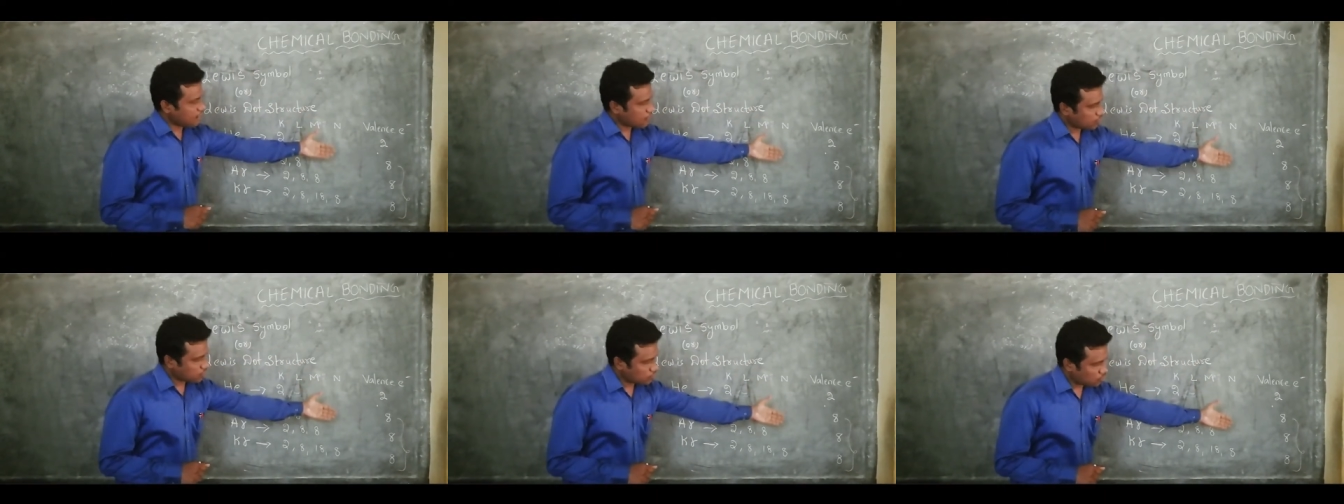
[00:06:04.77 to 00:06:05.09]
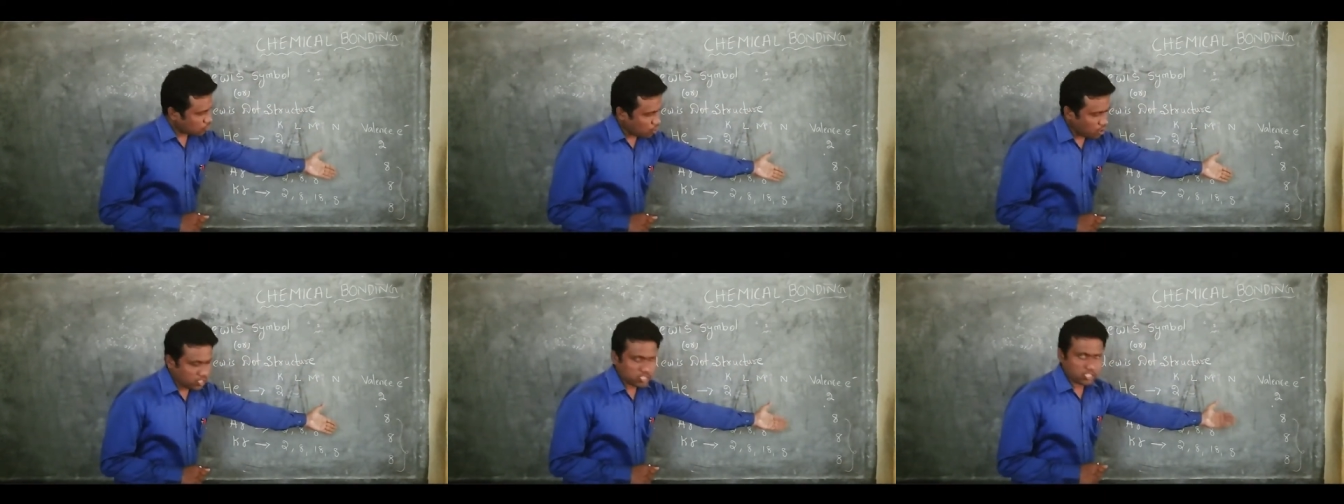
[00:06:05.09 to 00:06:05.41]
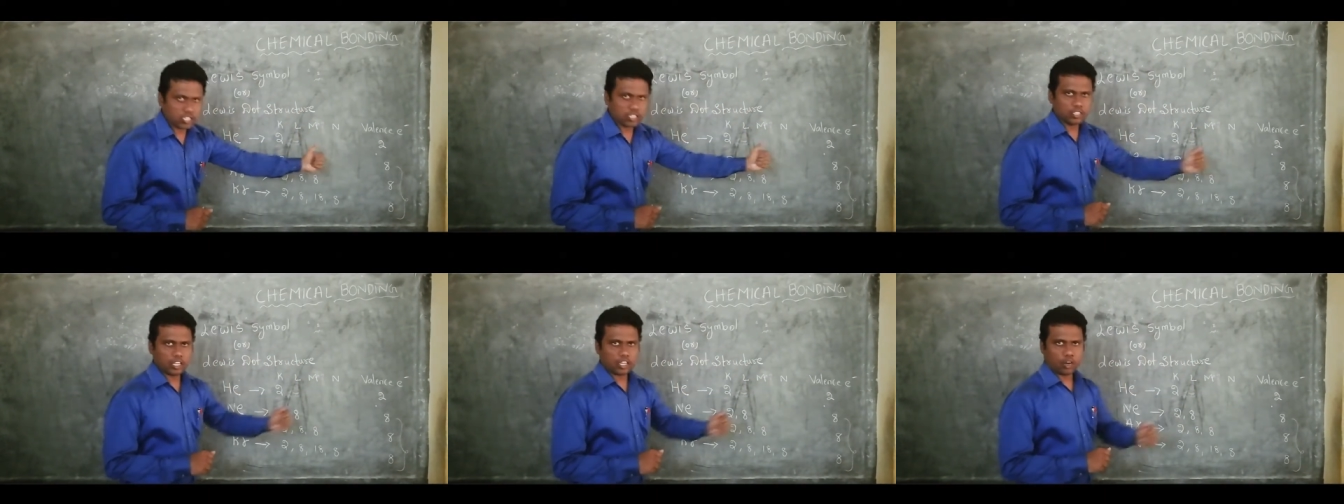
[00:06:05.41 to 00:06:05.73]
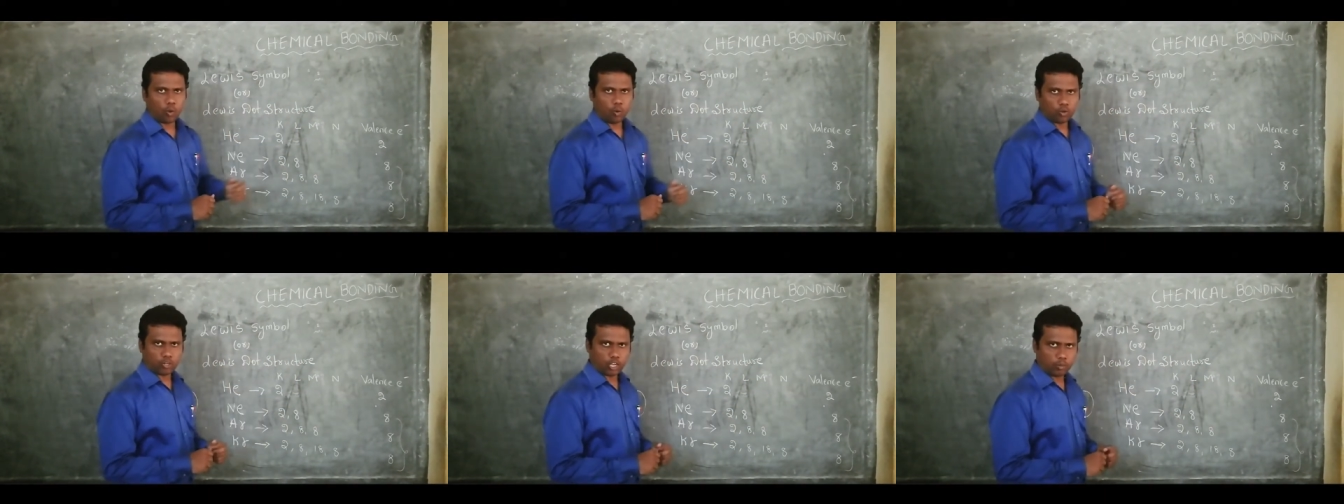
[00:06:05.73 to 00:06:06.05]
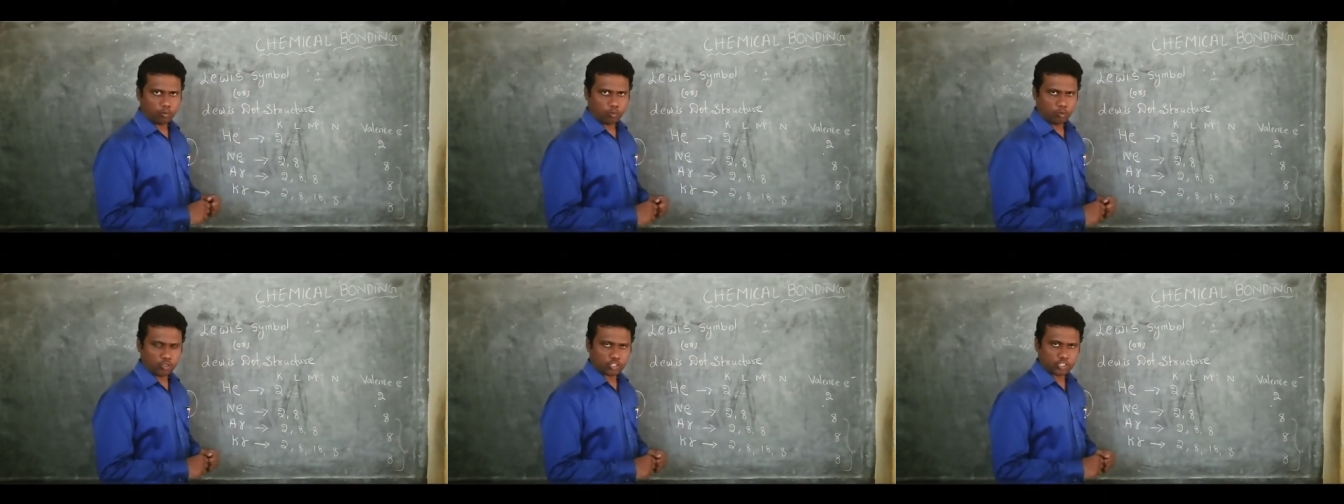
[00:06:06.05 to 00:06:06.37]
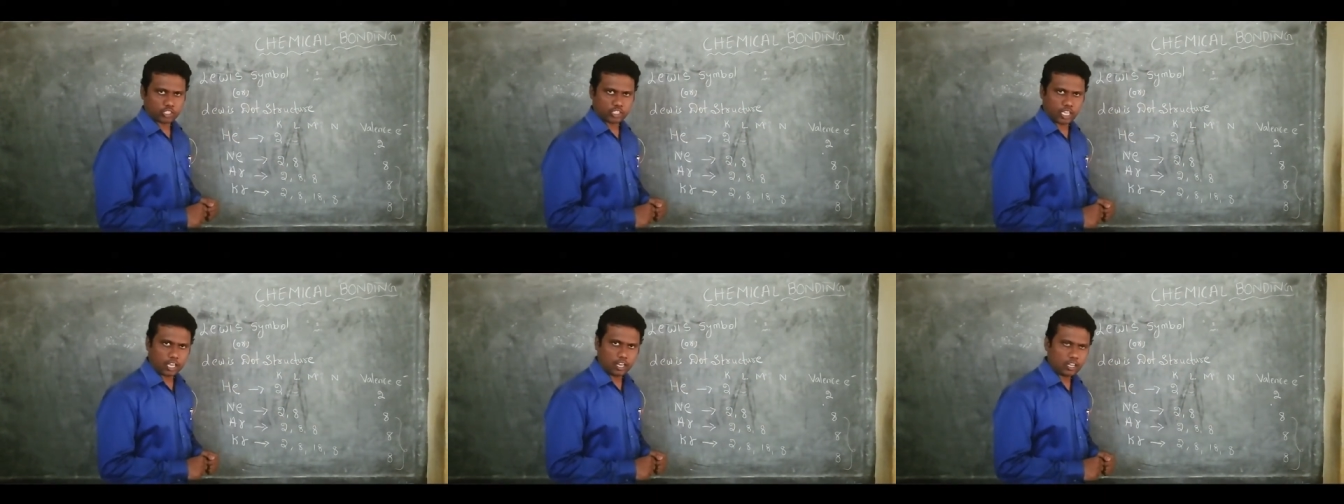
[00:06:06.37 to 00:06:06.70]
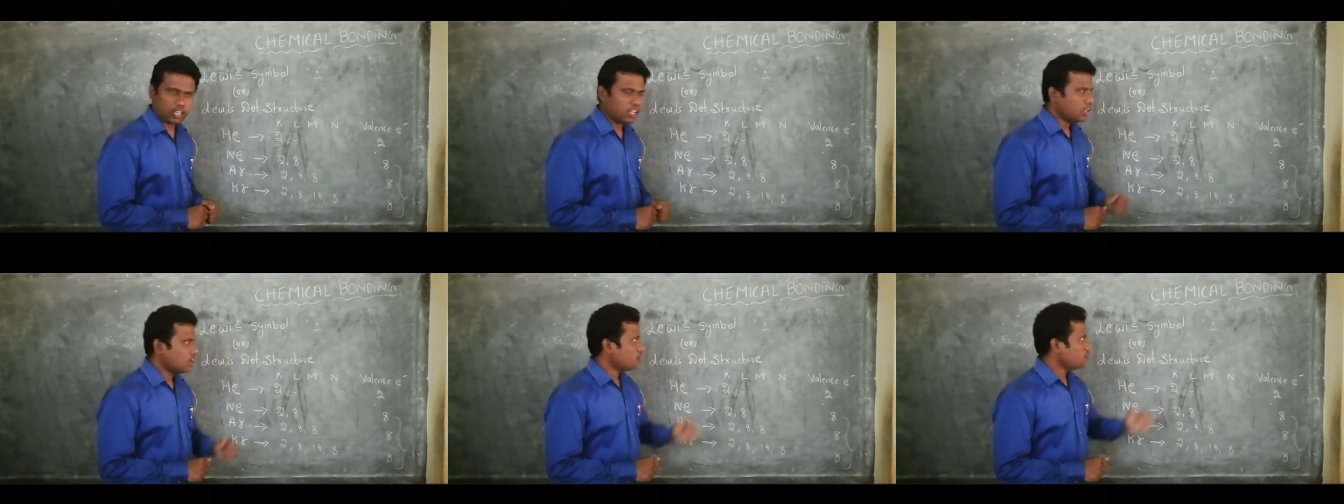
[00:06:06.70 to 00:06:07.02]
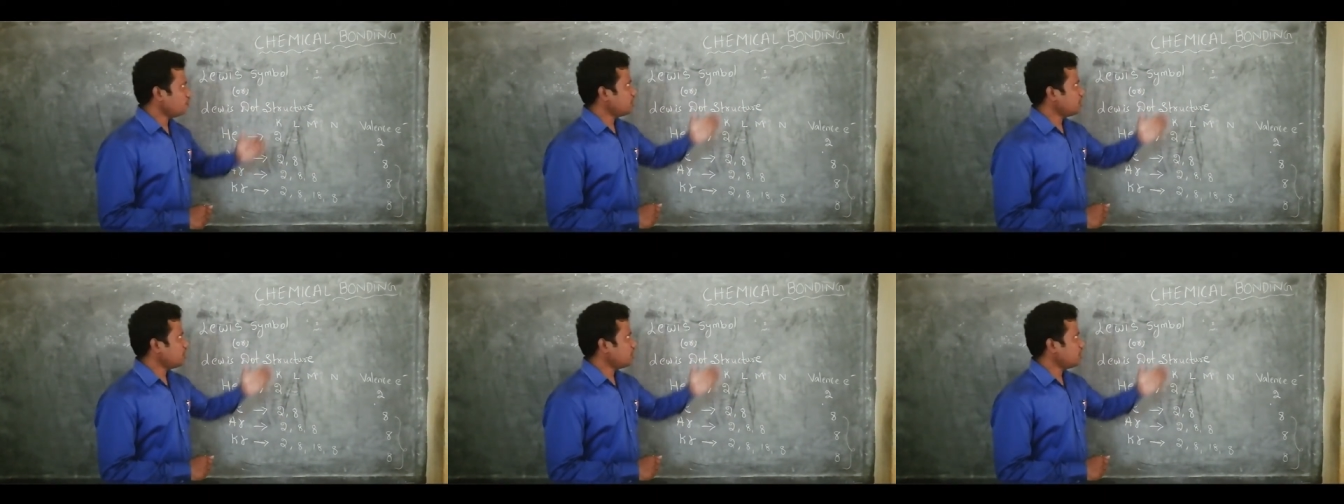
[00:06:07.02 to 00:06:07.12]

electrons in their outermost shell,